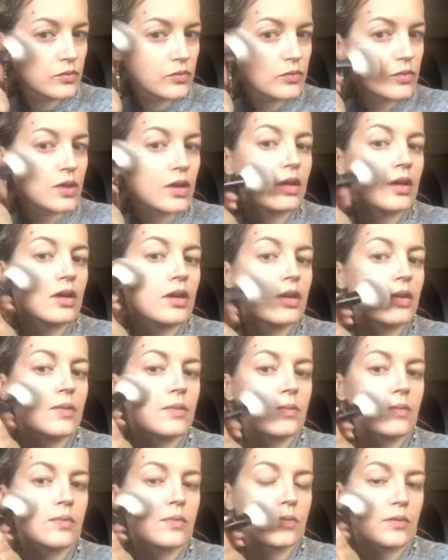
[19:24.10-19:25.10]
Okay,
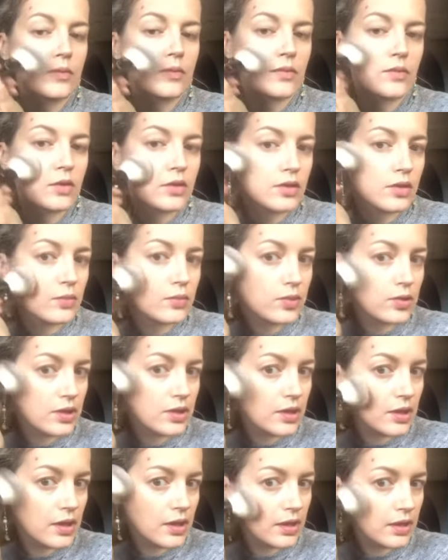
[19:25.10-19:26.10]
so I put
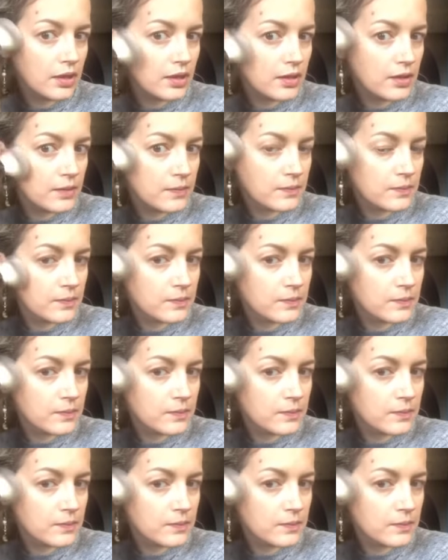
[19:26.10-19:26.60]
it here.